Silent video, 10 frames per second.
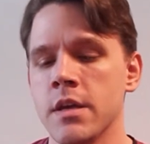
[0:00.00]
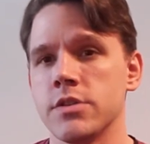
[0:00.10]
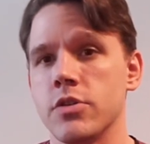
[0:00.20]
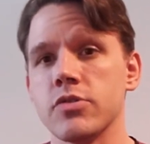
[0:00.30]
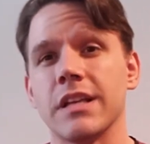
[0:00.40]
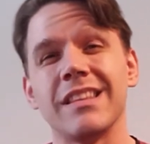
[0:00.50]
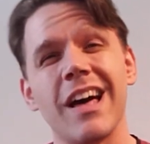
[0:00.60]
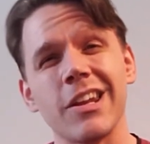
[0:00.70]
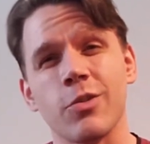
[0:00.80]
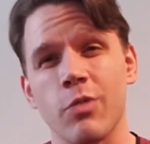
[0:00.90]
So there's a
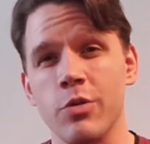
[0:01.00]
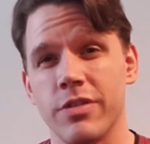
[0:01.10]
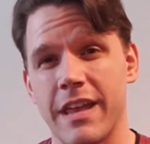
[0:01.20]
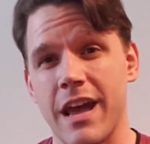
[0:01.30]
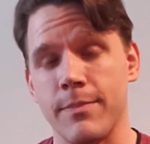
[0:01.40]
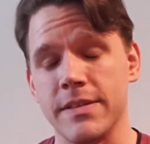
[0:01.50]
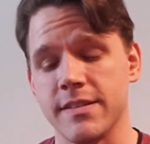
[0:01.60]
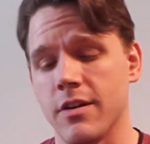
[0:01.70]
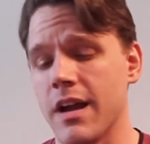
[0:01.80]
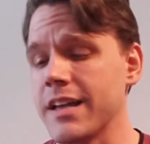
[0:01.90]
lot of growth that happens
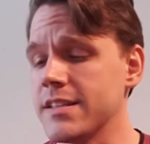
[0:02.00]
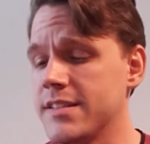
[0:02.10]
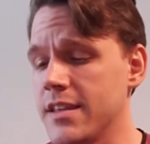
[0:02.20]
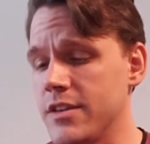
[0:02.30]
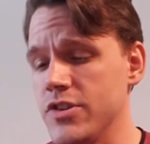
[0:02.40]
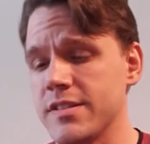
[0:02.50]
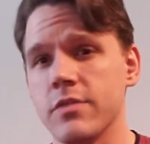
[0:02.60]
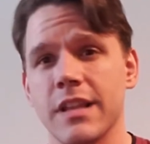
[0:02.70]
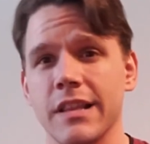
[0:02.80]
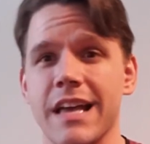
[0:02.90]
here. I can say that just
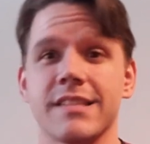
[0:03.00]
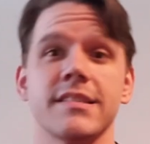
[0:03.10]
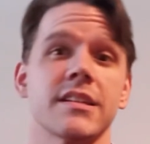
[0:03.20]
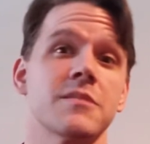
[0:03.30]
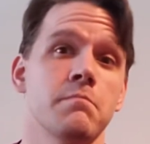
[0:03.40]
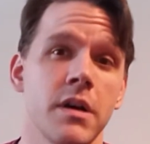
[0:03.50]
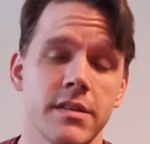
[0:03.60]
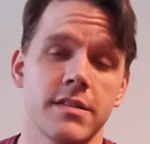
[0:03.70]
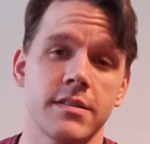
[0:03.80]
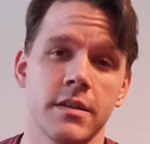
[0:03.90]
in the last 6
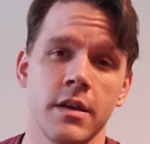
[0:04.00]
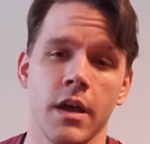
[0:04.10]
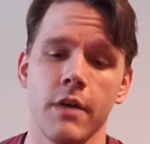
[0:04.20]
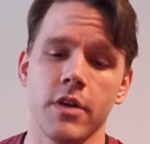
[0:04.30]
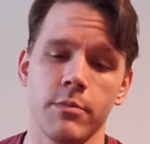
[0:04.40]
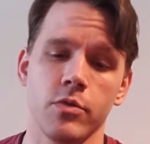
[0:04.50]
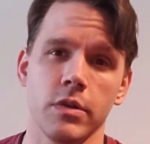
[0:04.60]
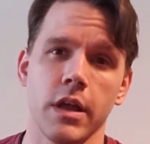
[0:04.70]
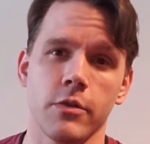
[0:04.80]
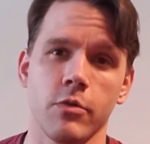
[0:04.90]
months, I've come through a
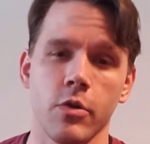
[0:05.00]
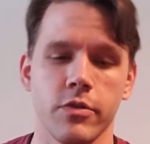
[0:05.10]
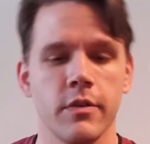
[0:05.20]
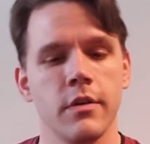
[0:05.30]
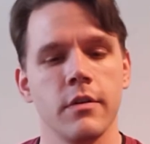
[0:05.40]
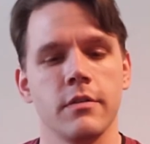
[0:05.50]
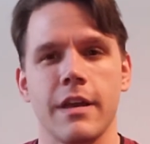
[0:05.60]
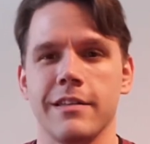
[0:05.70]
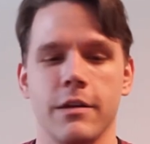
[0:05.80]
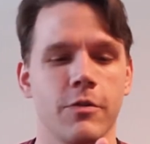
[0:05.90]
lot of growth.
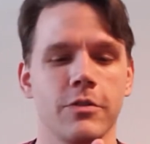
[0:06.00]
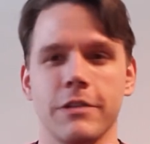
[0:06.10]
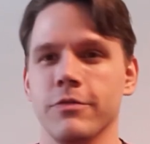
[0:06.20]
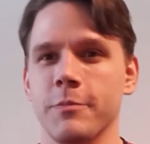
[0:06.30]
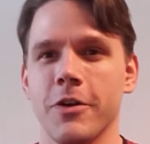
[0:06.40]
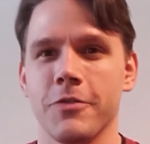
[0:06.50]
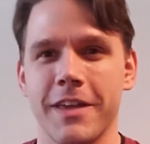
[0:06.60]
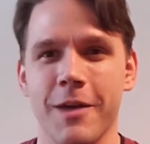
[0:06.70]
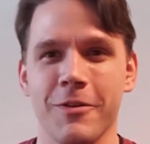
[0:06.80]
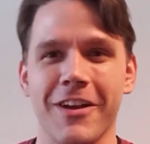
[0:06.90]
And I flipped off the
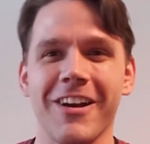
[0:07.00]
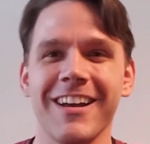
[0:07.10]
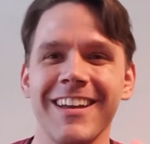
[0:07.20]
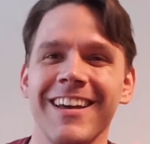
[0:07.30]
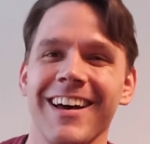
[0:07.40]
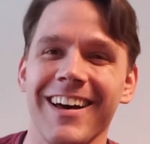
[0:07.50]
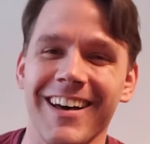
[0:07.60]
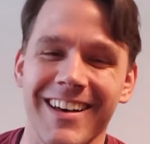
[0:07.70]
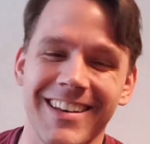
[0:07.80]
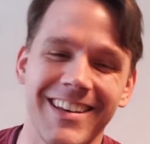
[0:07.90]
camera
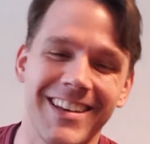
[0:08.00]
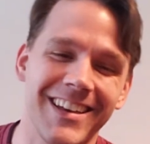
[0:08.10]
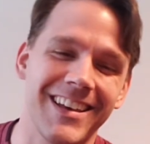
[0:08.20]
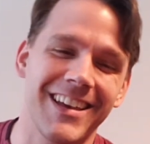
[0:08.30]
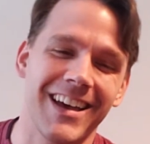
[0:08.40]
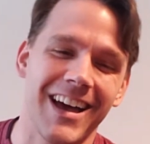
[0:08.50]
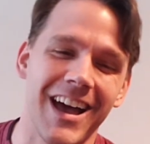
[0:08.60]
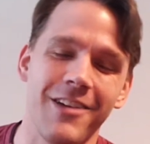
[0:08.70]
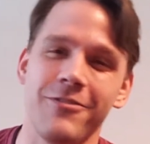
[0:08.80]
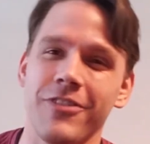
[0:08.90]
there.
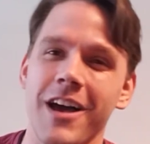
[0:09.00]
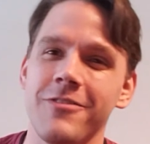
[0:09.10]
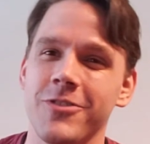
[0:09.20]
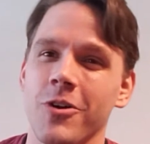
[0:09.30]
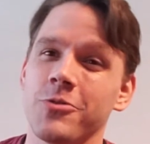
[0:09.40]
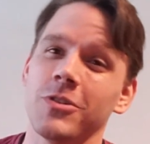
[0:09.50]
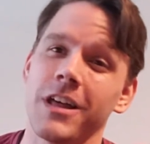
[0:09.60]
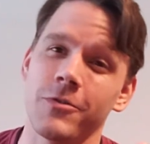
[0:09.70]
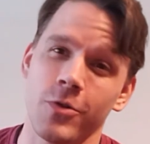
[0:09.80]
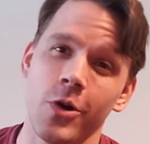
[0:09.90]
I've gone through a
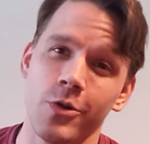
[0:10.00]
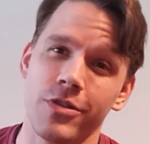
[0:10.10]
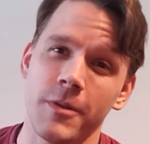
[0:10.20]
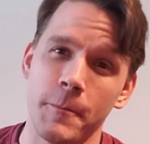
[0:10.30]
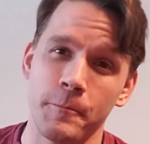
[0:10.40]
lot of growth